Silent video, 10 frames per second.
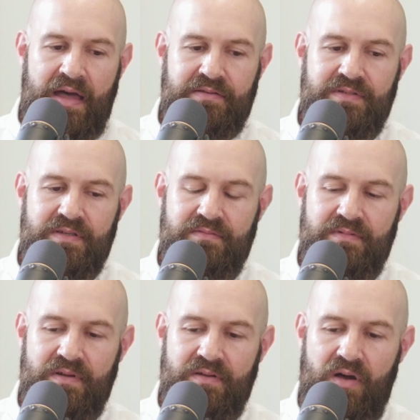And
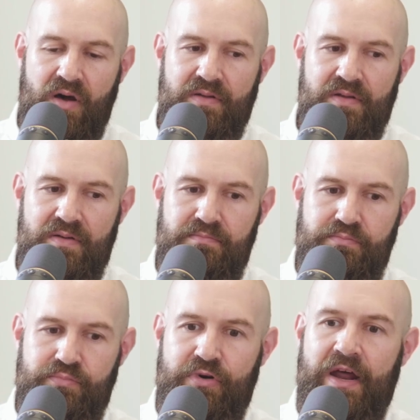on a
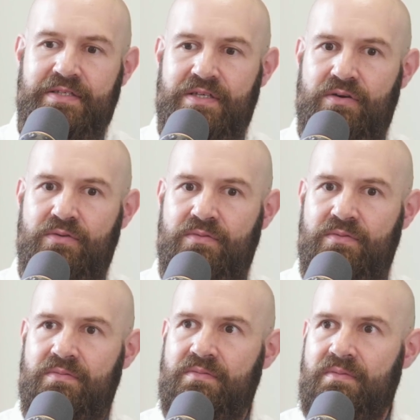
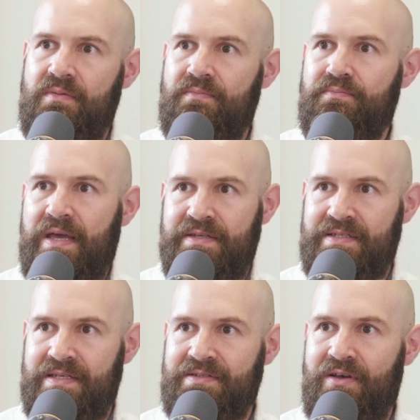practical
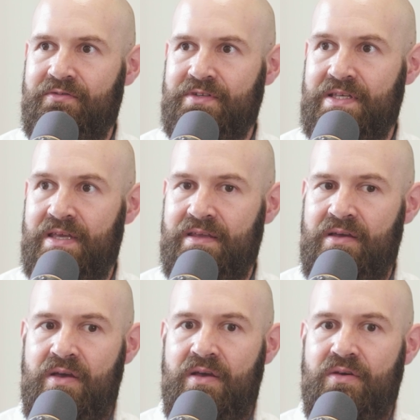basis, obviously,
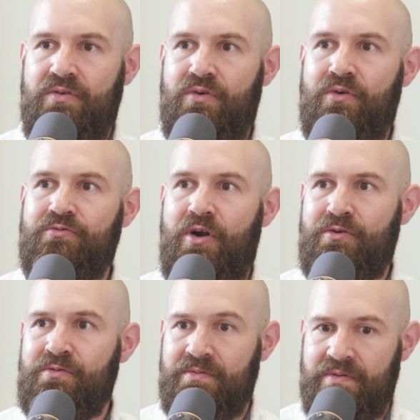your
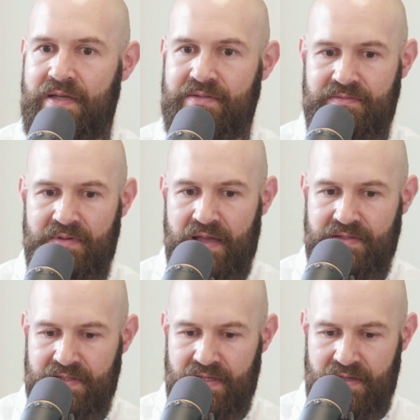role as
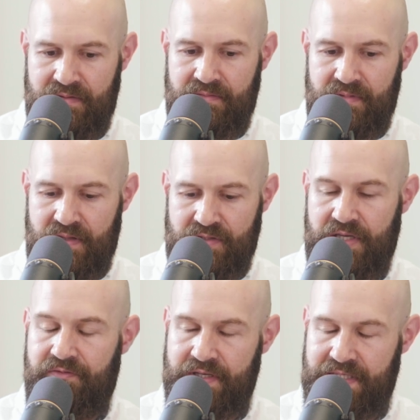the
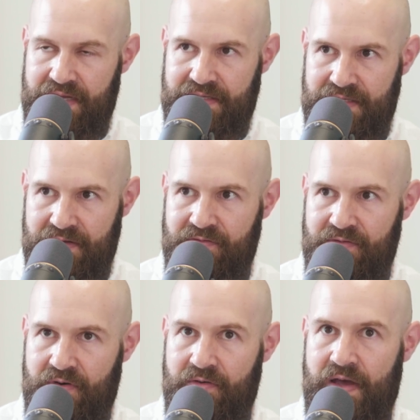chief
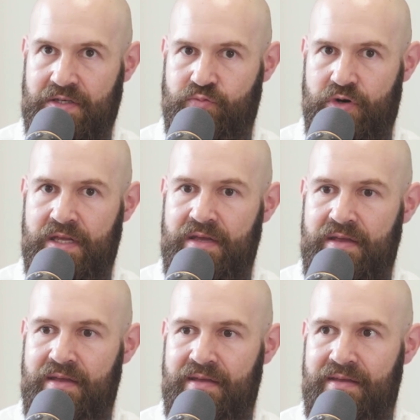executive of Ashberry,
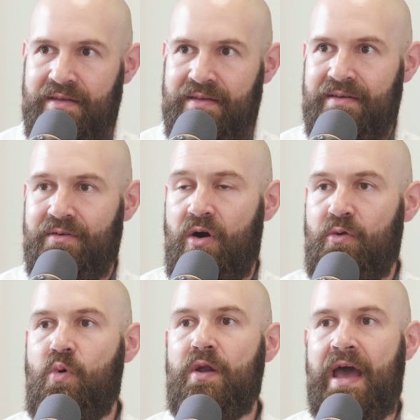
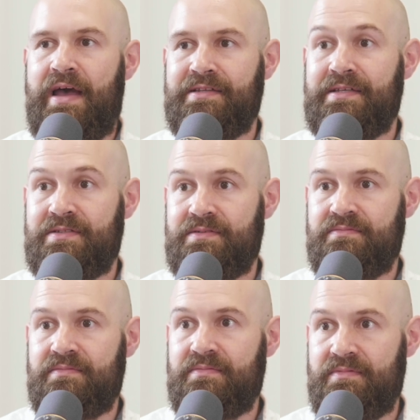on one hand,
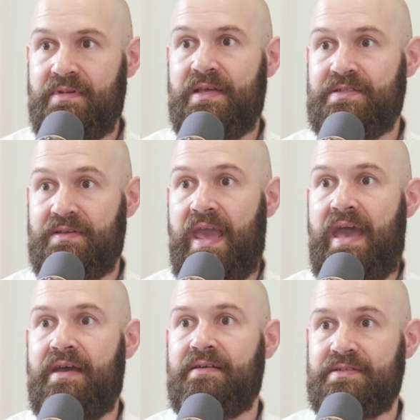it's
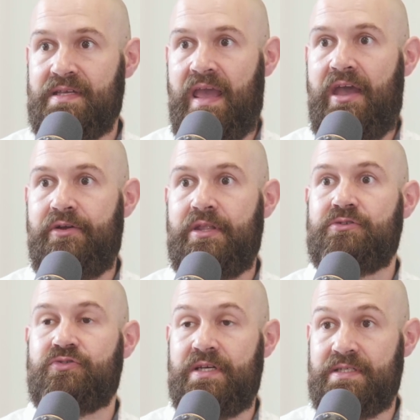care, it's a care
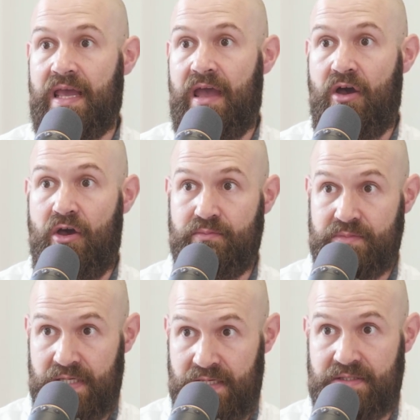industry, it's care
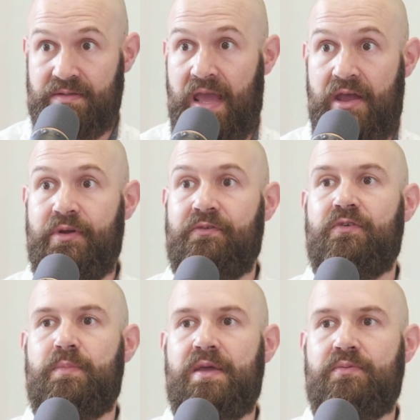homes, it's caring
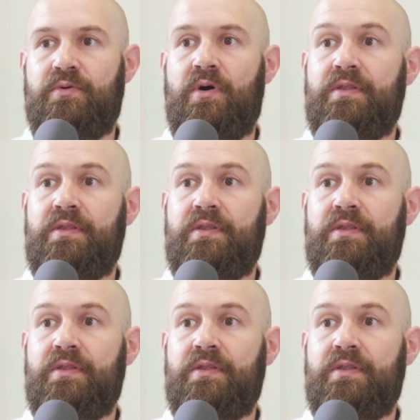for people.